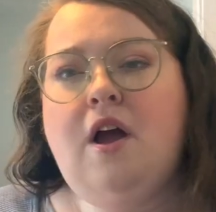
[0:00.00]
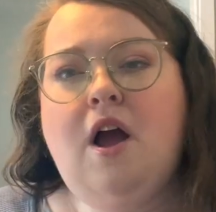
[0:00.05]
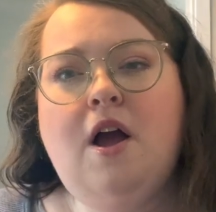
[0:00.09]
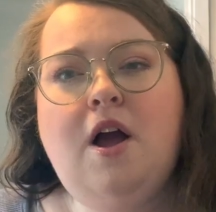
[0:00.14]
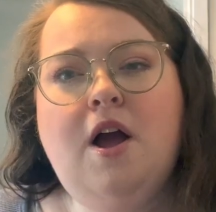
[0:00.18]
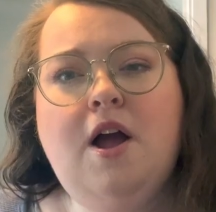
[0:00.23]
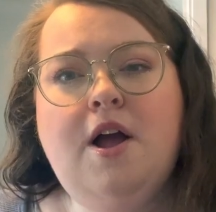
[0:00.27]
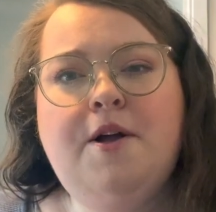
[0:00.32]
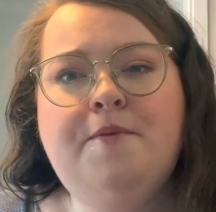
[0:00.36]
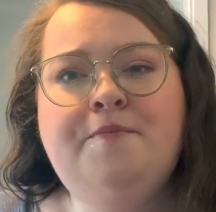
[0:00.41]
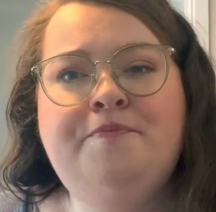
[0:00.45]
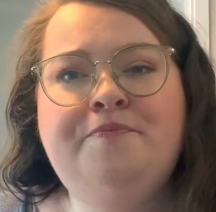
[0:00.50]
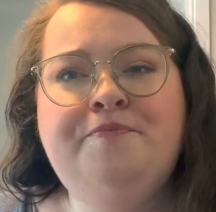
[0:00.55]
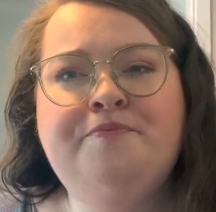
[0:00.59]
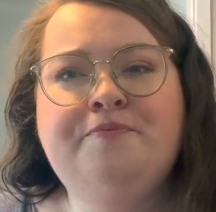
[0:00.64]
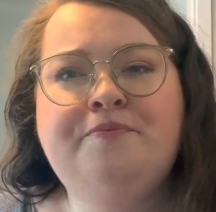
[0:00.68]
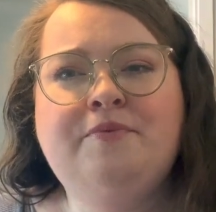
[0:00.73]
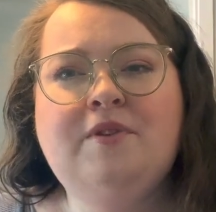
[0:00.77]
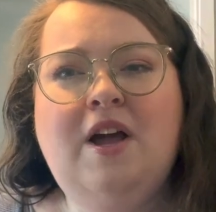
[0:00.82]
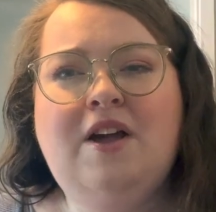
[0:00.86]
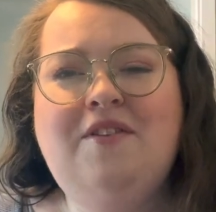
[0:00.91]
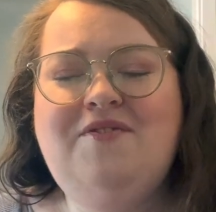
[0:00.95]

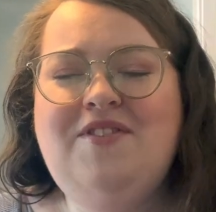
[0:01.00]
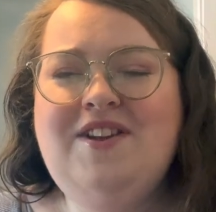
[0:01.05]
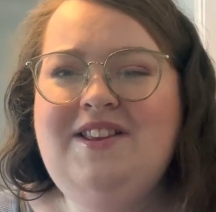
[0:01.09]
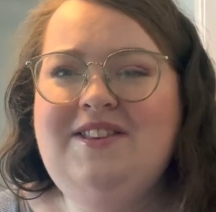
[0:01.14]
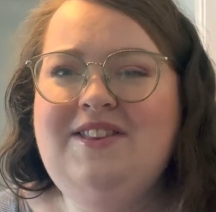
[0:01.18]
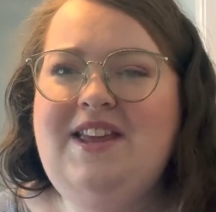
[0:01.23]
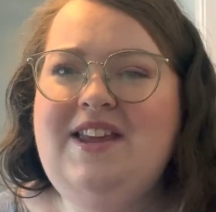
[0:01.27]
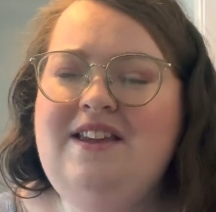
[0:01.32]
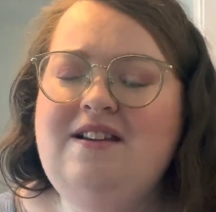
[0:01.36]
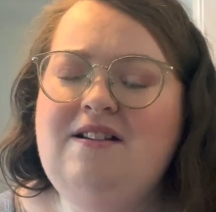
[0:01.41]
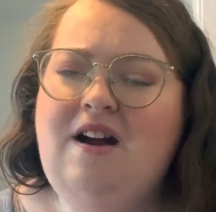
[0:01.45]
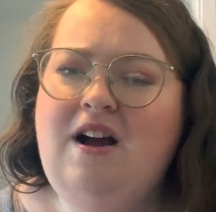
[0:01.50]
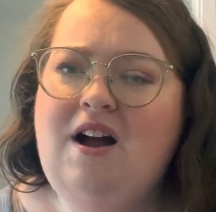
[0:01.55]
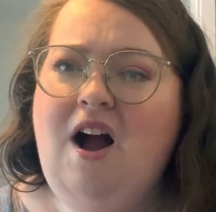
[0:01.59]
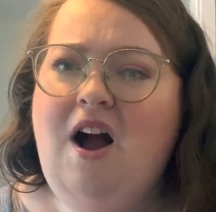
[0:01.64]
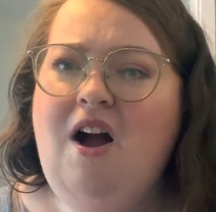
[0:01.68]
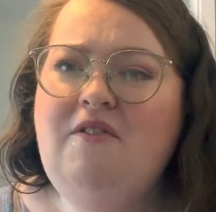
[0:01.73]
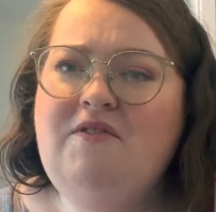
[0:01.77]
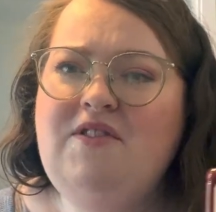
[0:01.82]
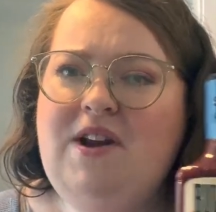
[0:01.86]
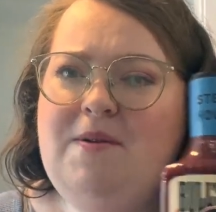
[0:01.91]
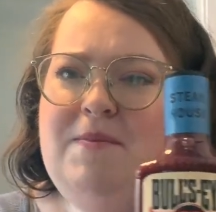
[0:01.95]
Um, I think the I
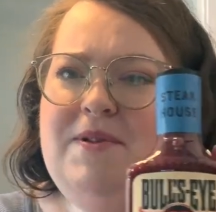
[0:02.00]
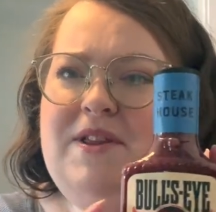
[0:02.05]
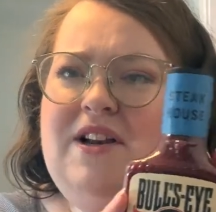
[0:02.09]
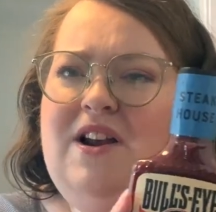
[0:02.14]
can't remember the